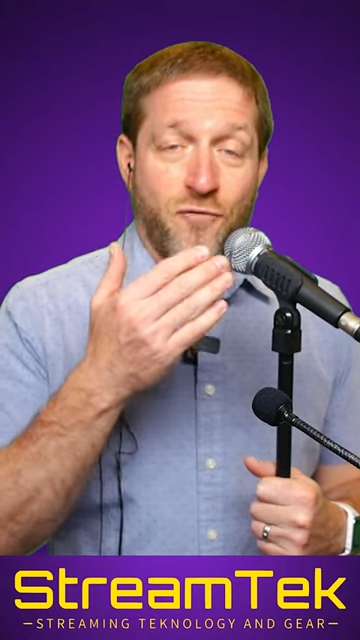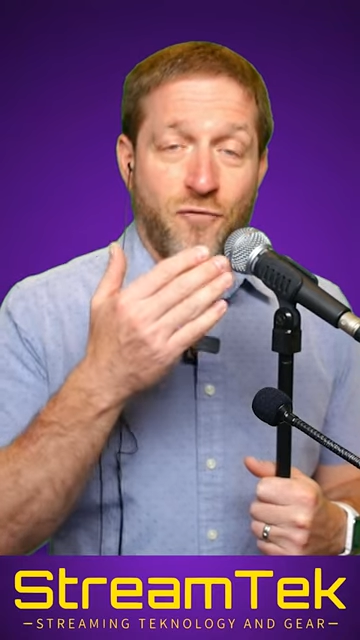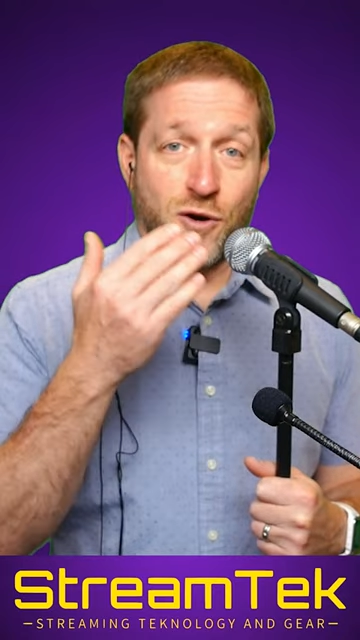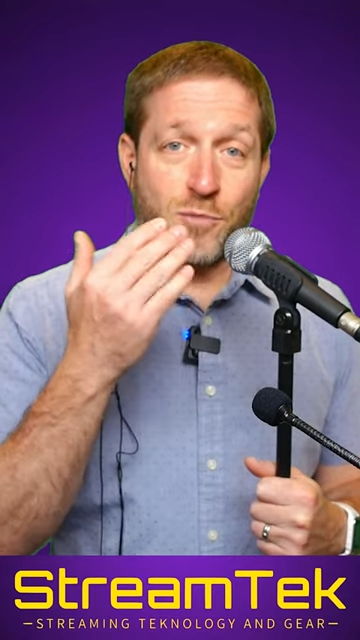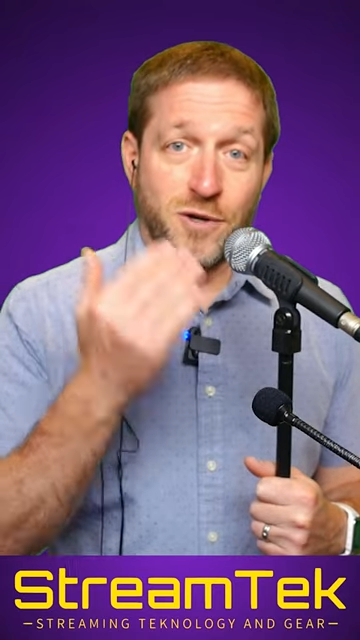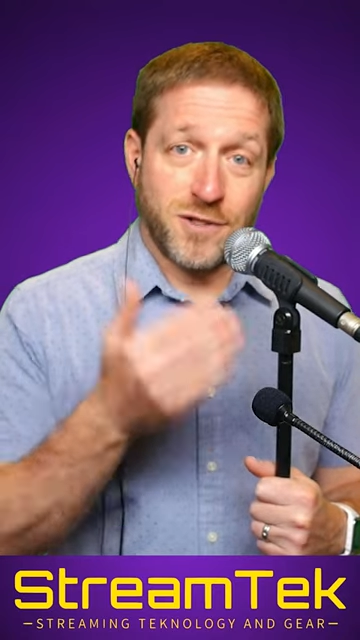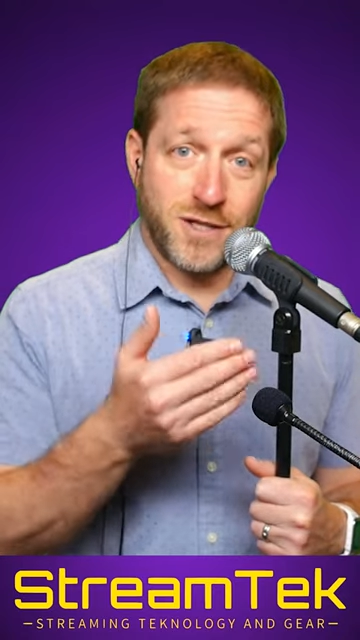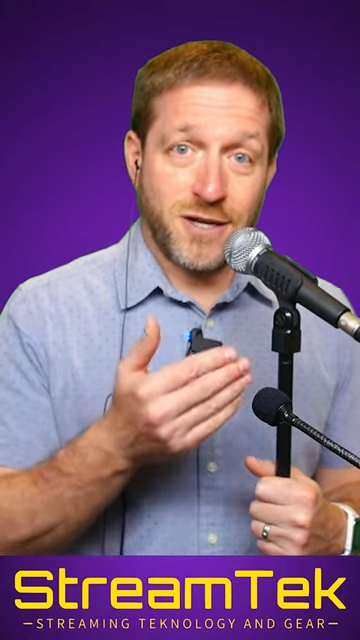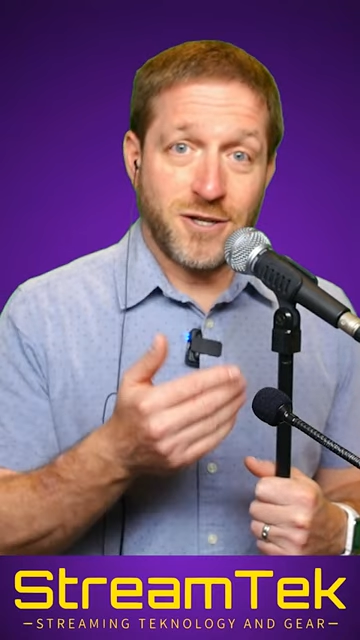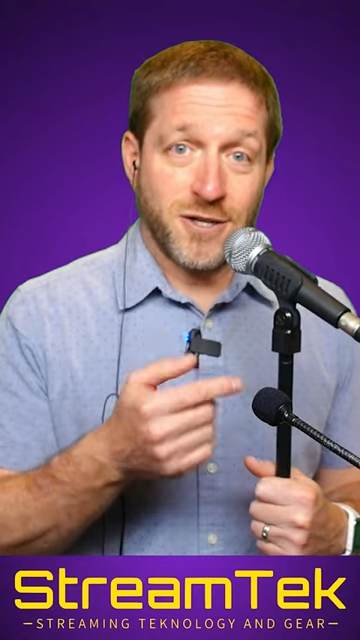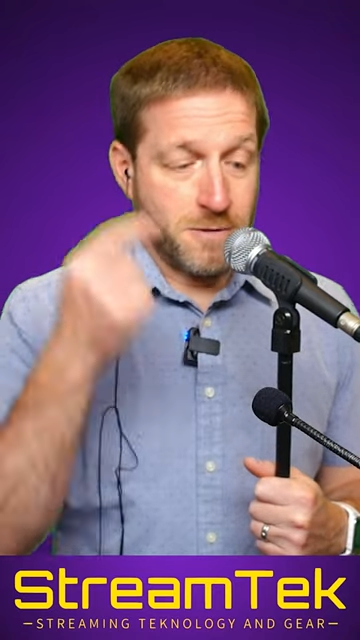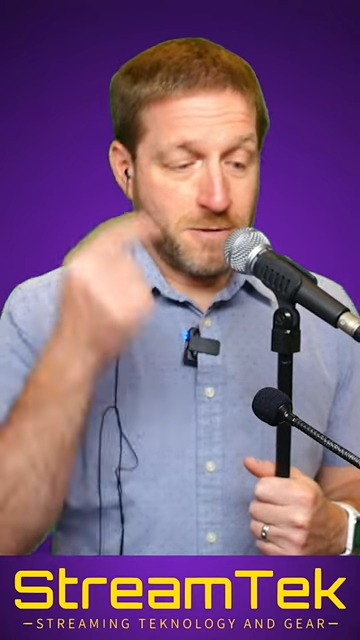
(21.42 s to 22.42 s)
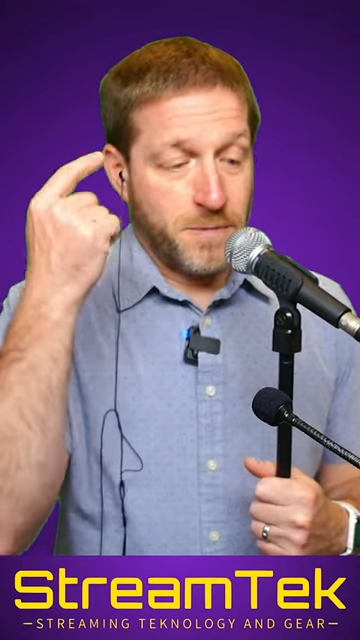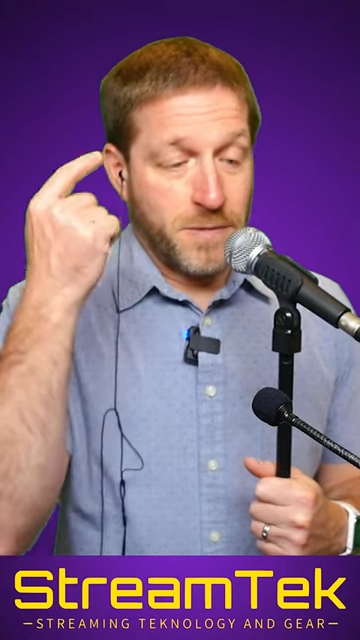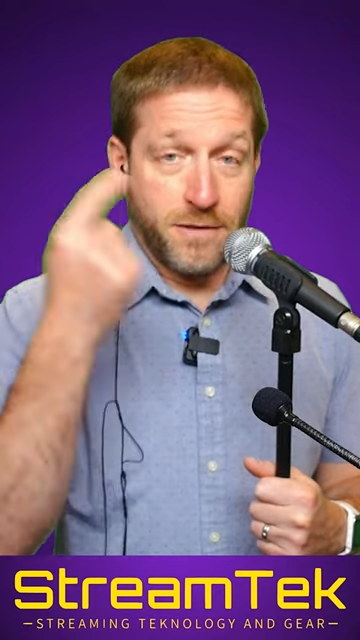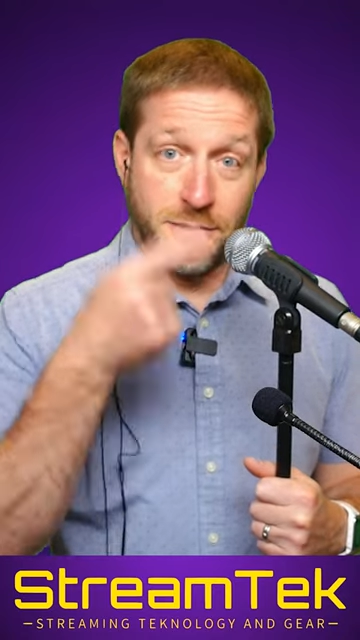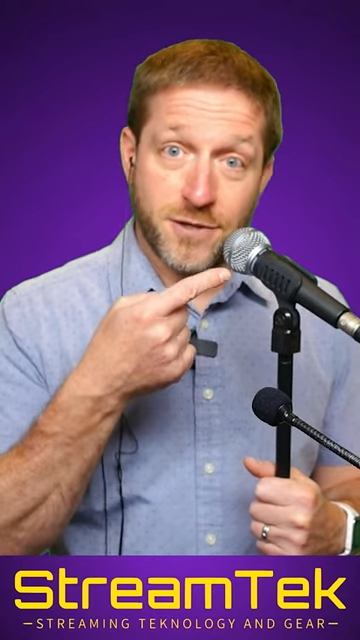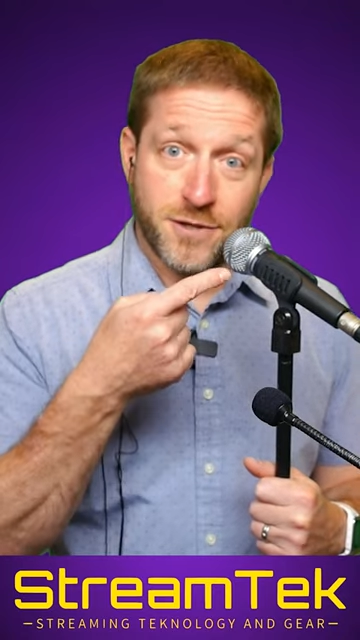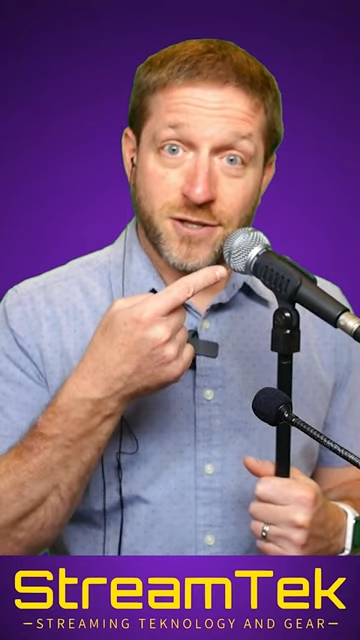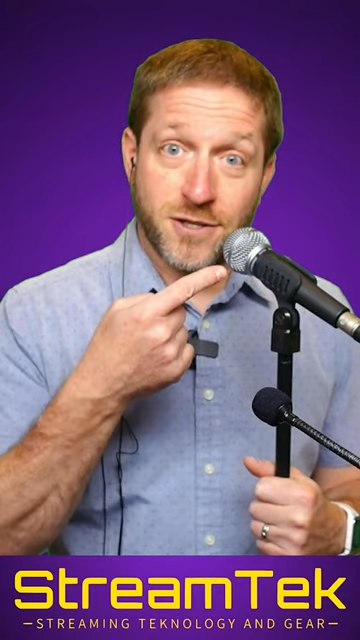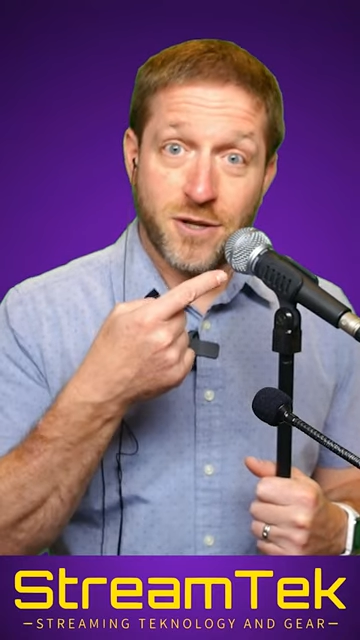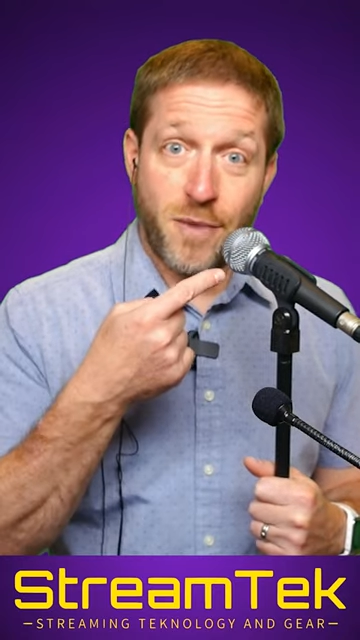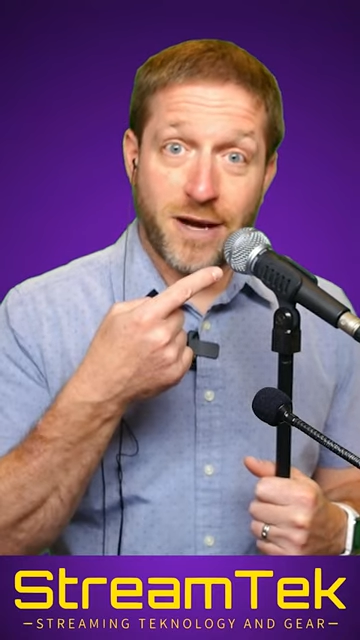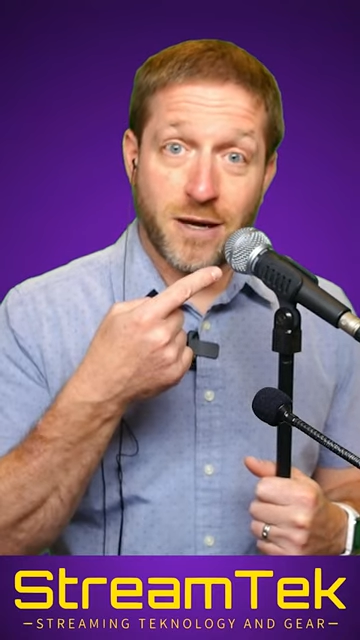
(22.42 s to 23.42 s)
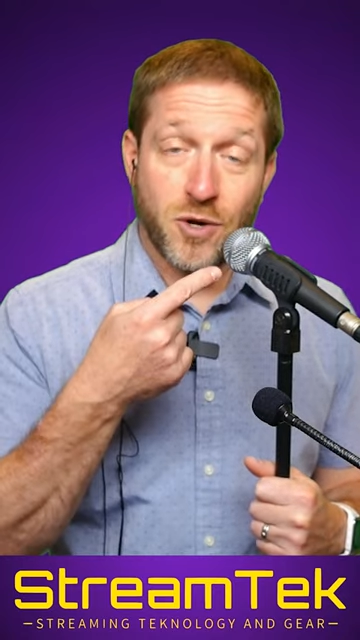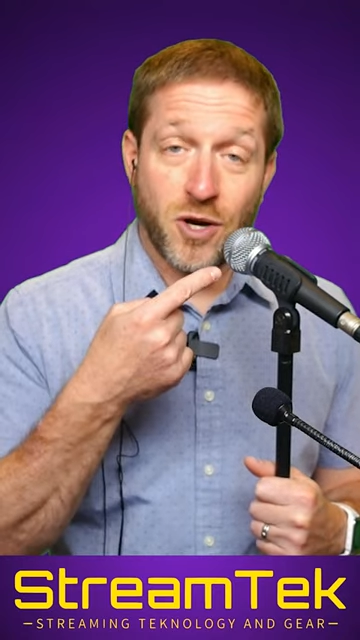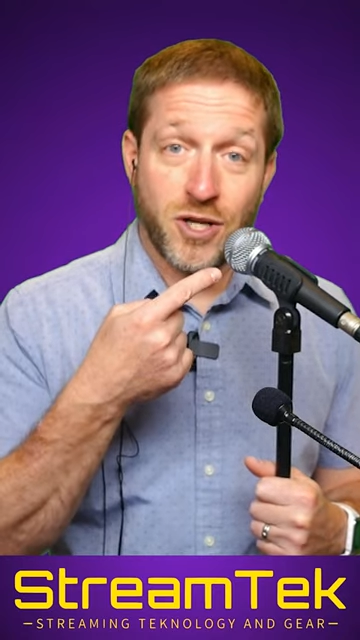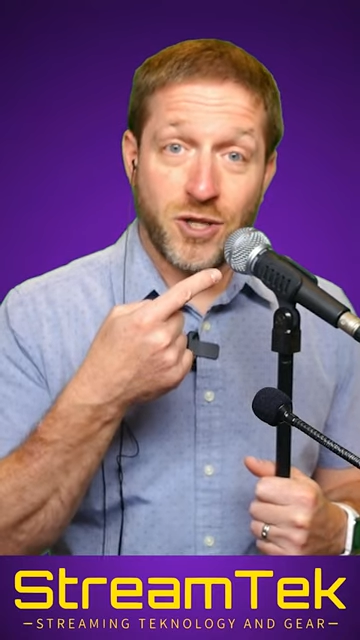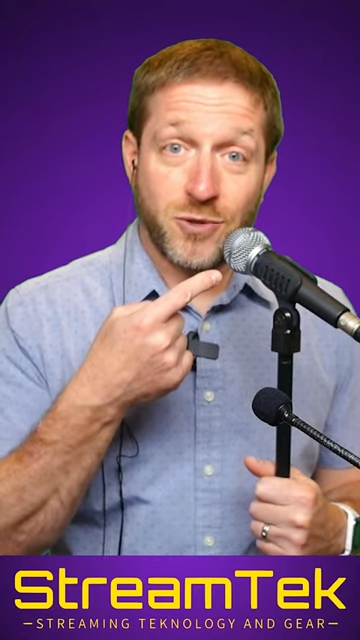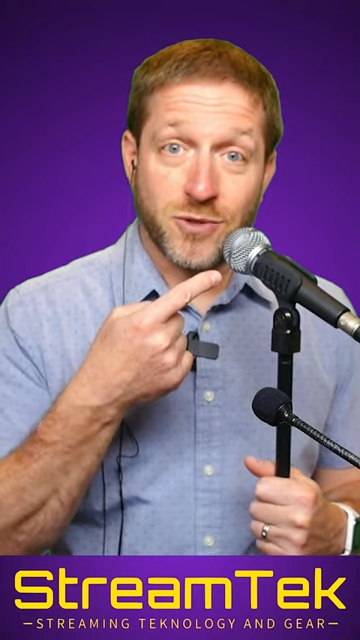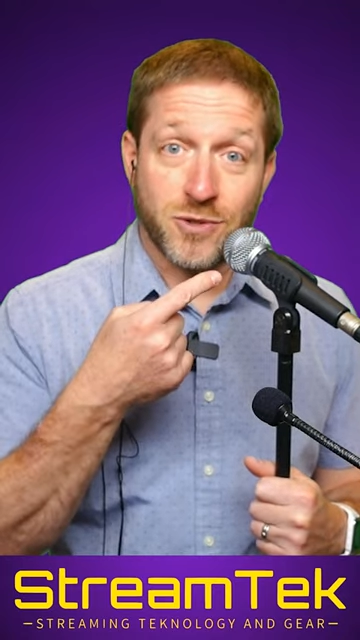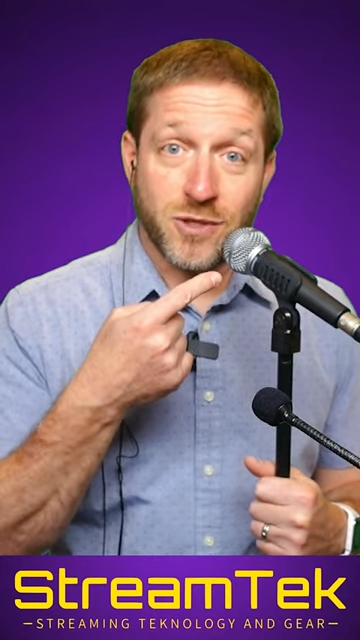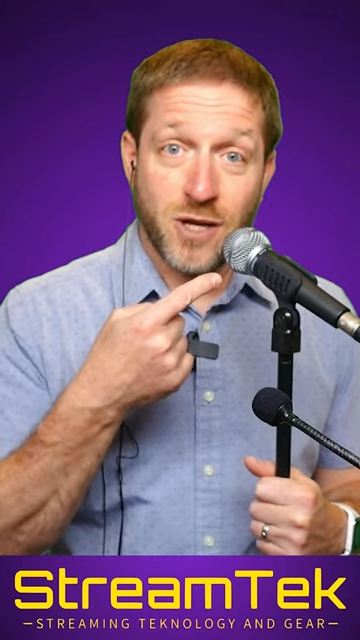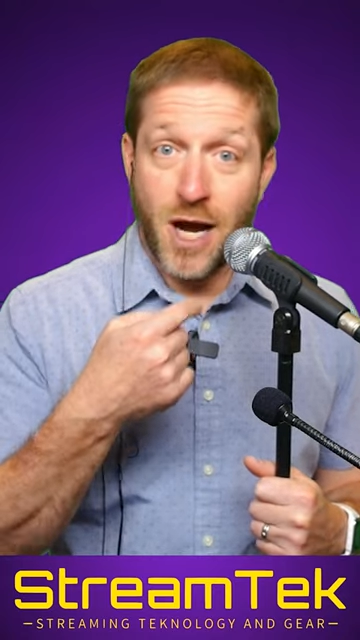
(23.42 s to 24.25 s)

for a presenter, this is the mic I'm going to use.